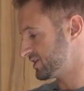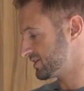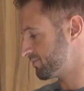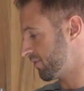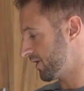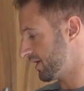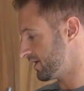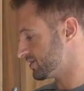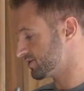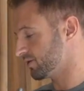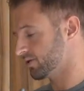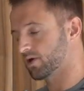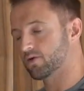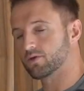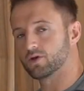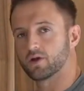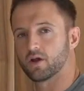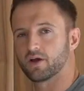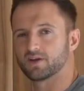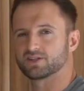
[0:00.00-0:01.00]
spray, so I
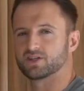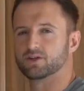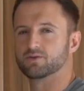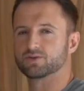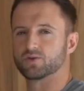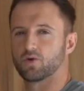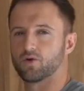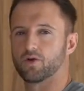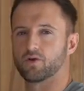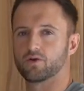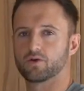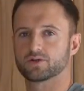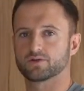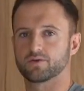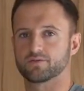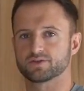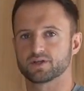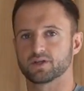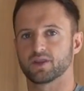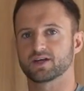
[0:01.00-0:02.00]
don't like to use oil because
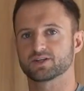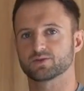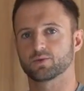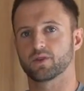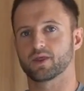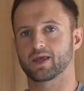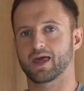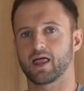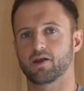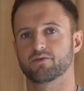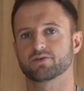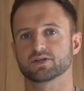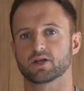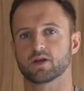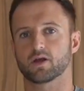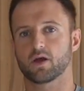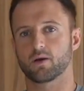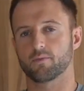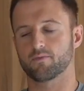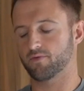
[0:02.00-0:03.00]
obviously that's where the calories are
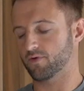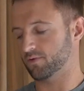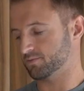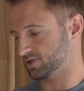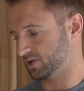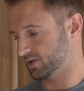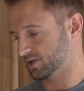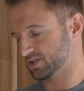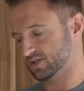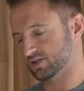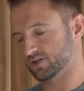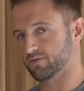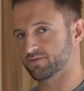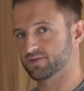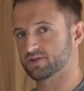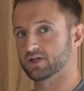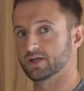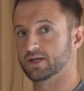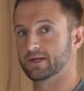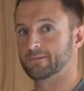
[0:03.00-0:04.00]
going to come from. So this is
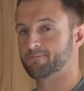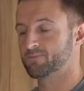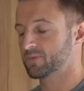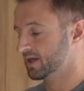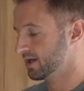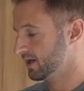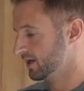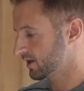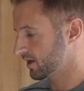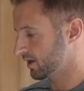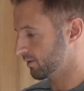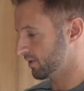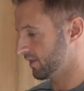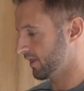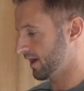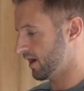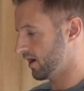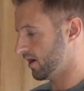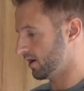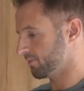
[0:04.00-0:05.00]
obviously going to be
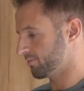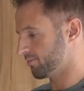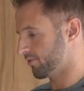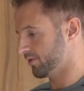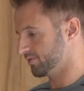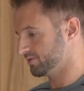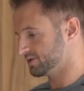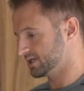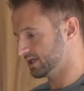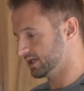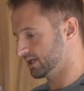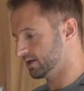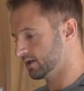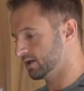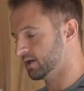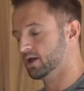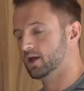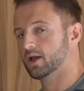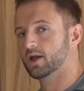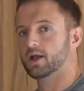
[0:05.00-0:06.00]
that high protein
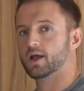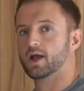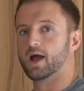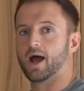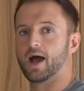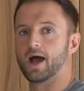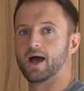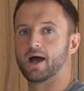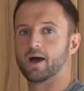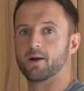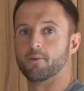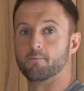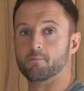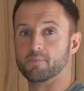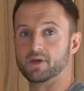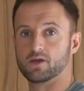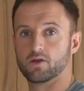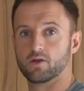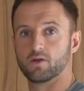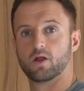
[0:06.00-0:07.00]

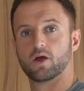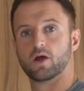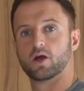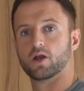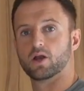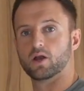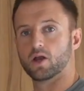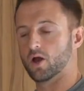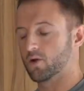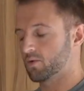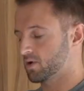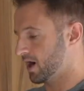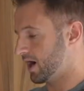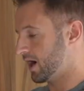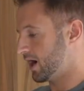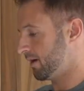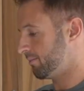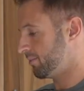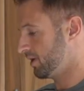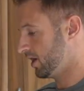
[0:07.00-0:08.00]
meal, low
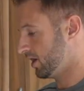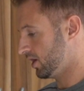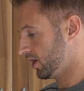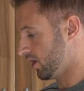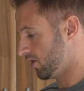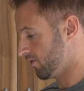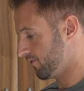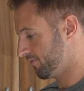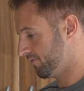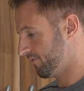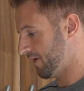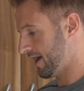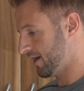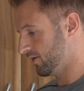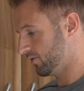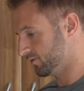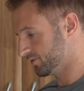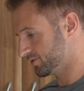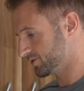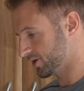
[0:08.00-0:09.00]
carb, low fat
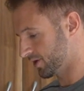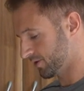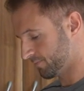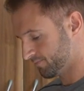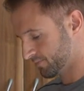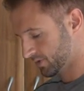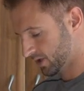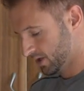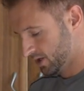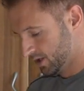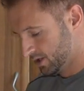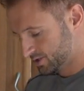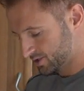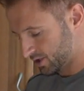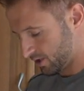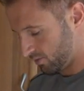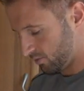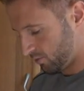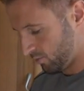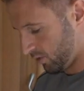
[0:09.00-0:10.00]
also.
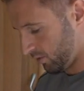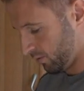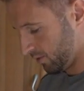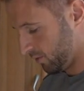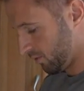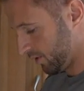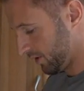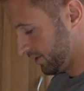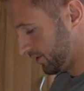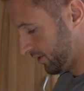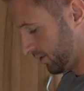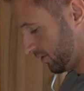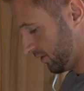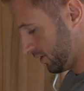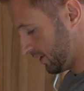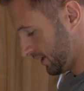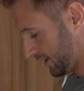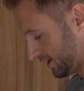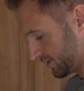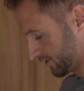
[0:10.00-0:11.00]
So what we want to do
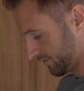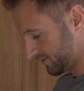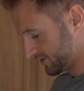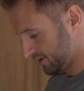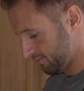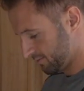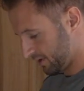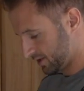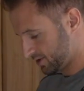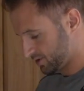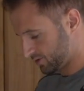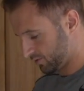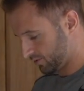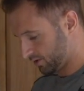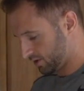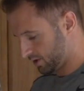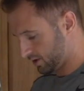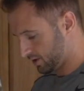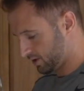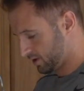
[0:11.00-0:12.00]
is obviously make sure
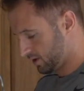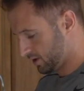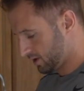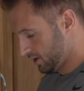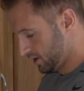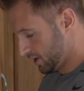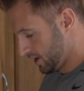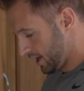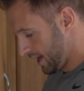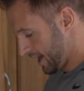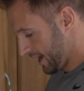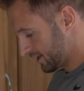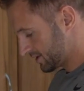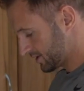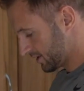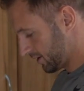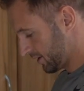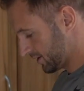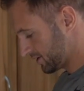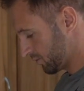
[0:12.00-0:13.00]
the eggs
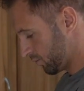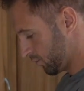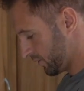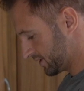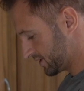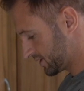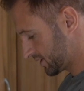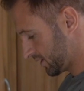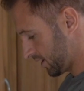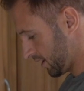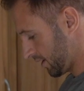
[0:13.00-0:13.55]
are nice and whisked